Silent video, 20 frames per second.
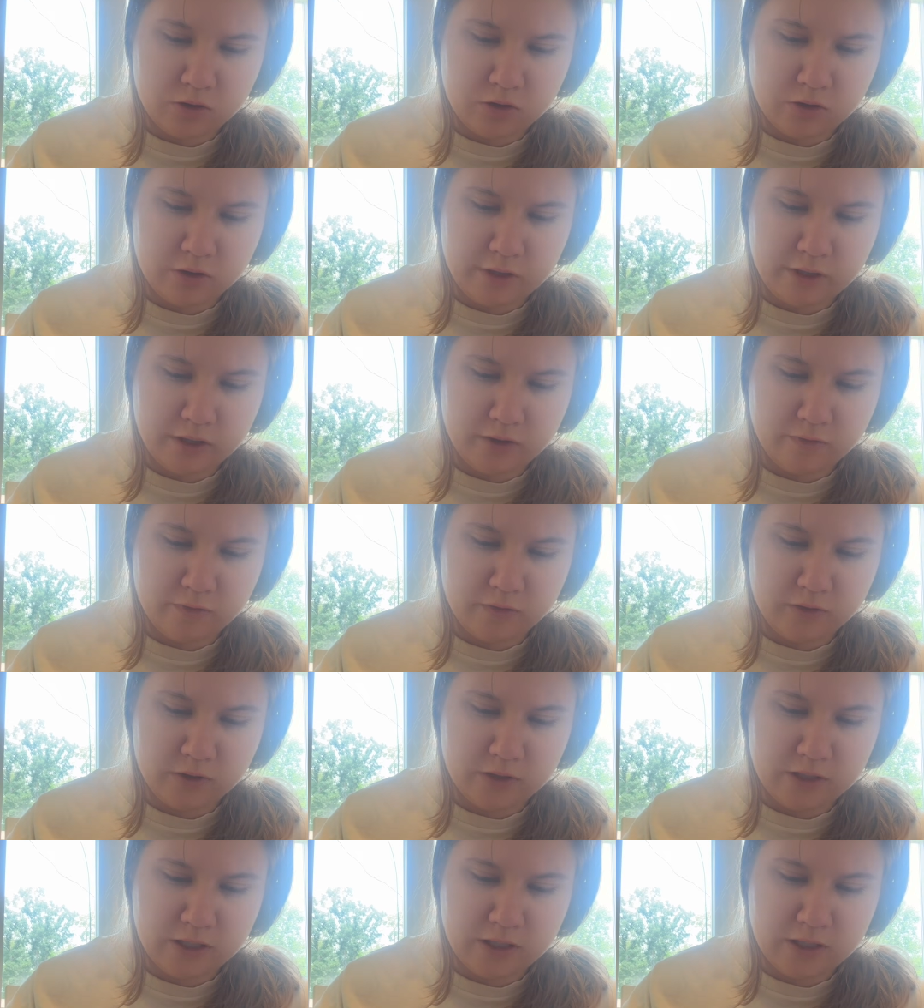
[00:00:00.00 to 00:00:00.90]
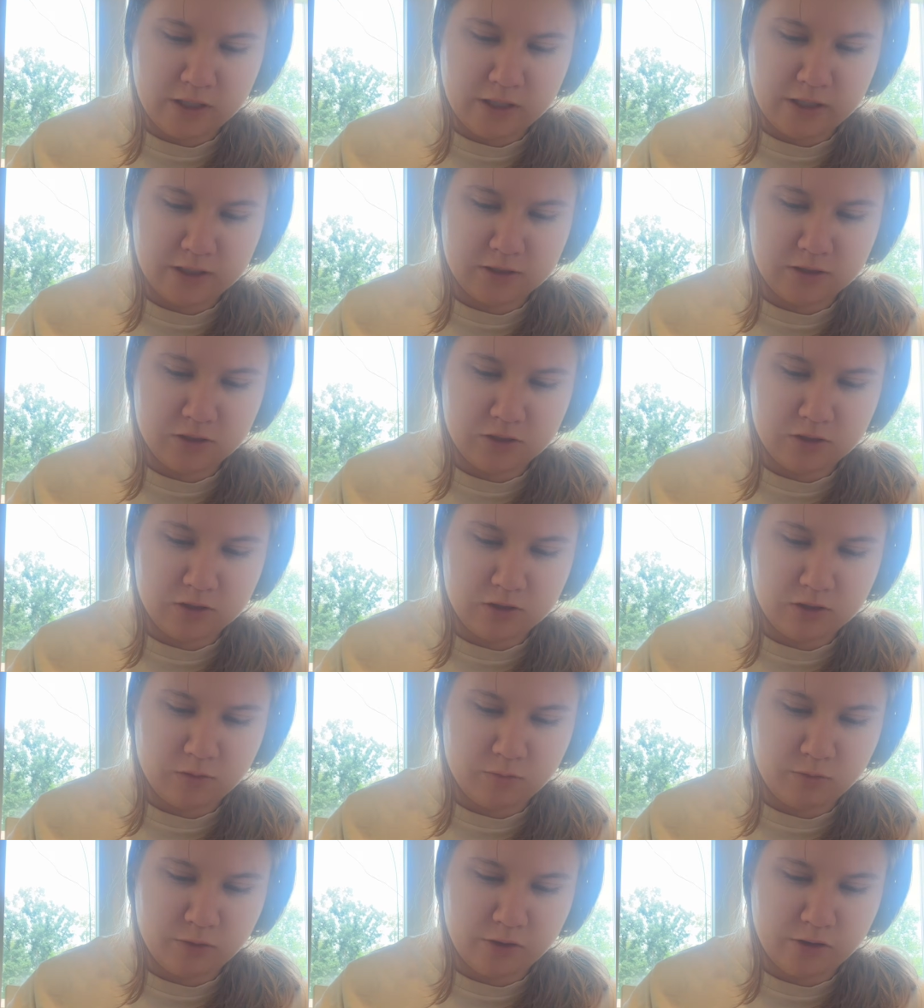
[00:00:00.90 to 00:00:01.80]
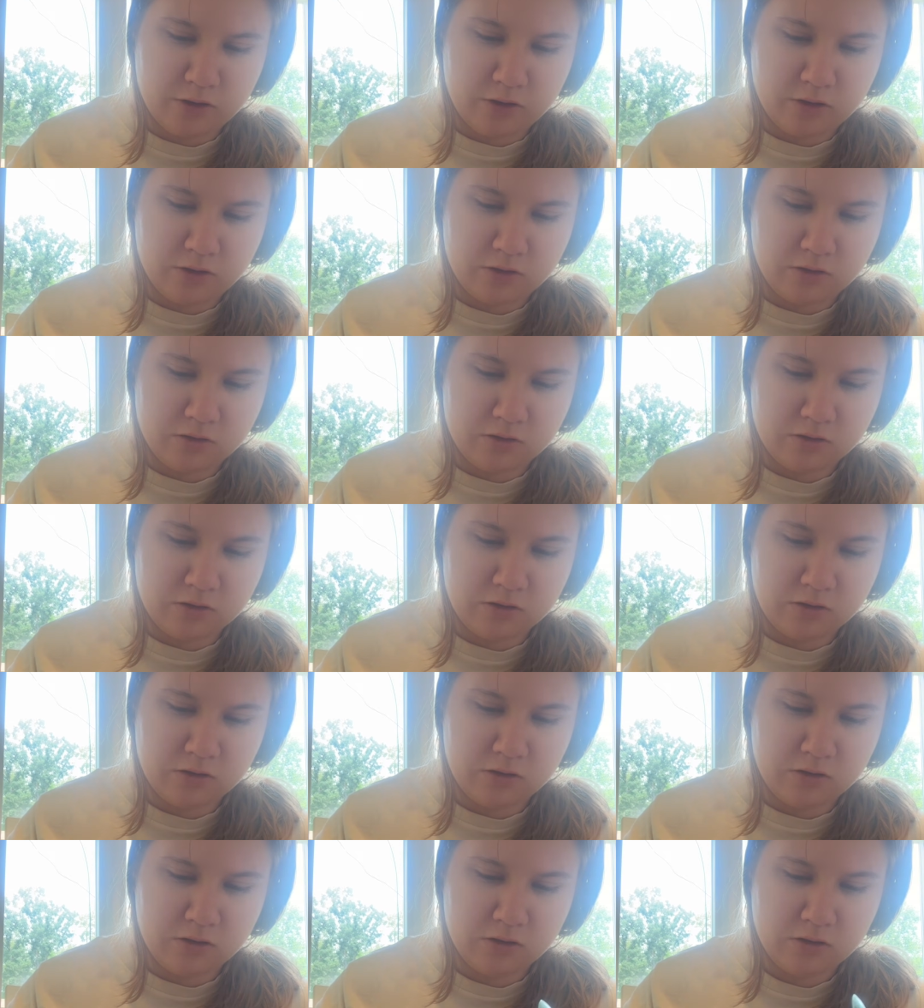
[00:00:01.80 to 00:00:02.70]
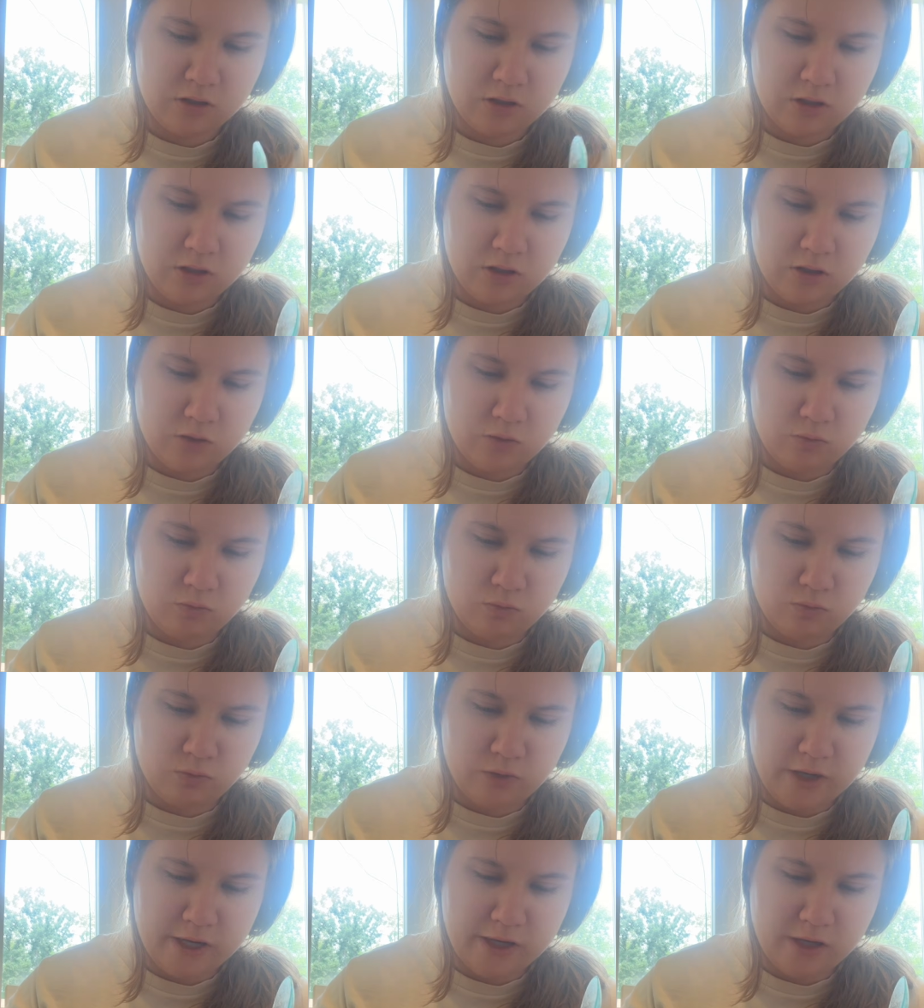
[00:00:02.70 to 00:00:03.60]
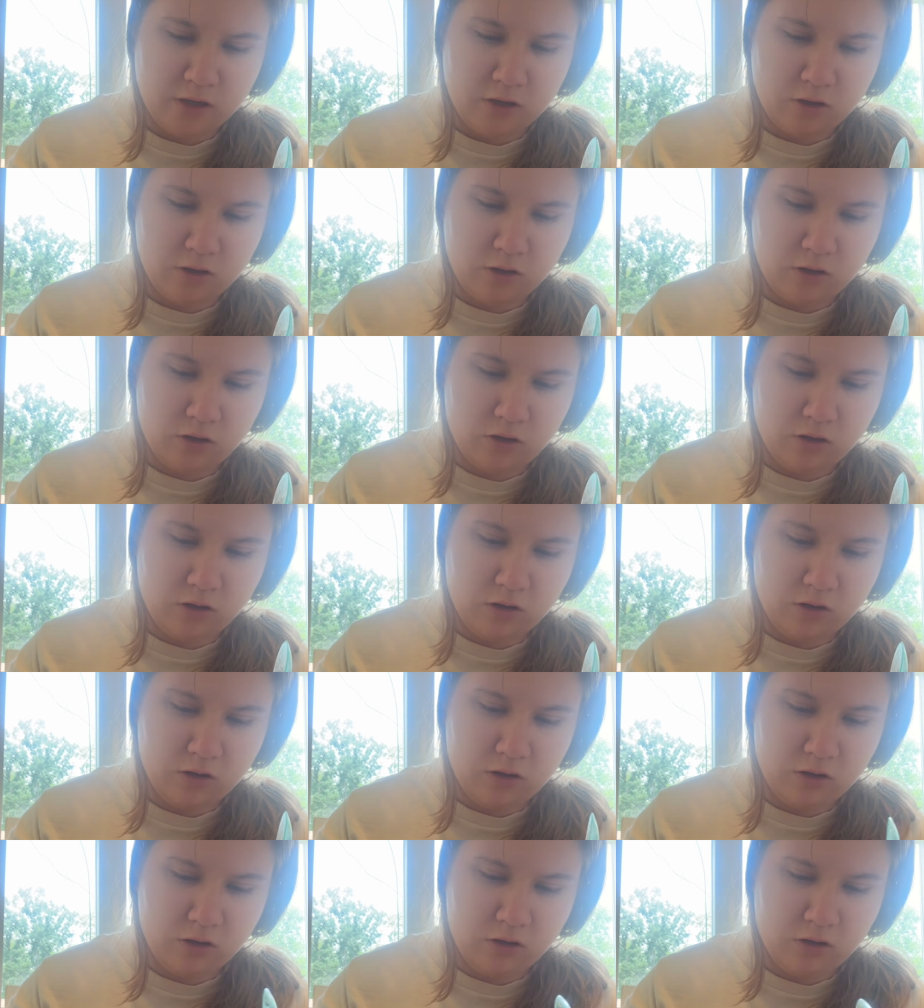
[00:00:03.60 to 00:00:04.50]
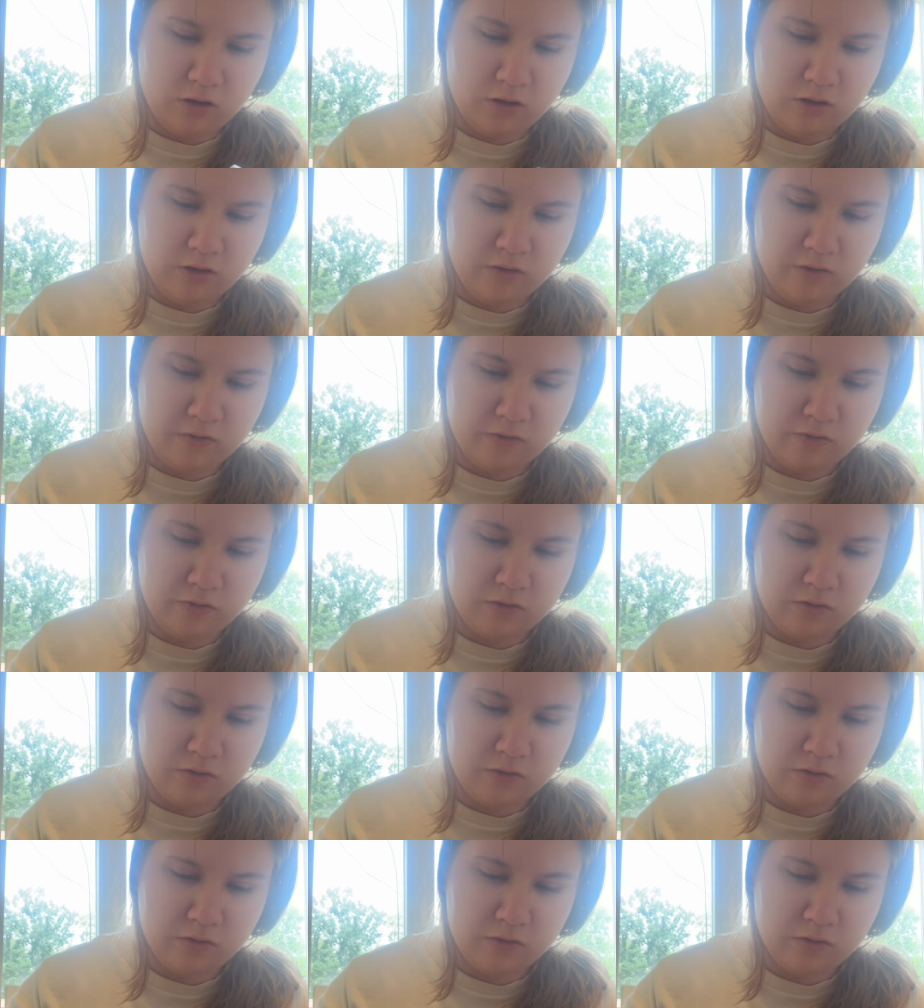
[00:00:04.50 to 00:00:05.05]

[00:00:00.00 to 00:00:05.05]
carefully get some of the red off.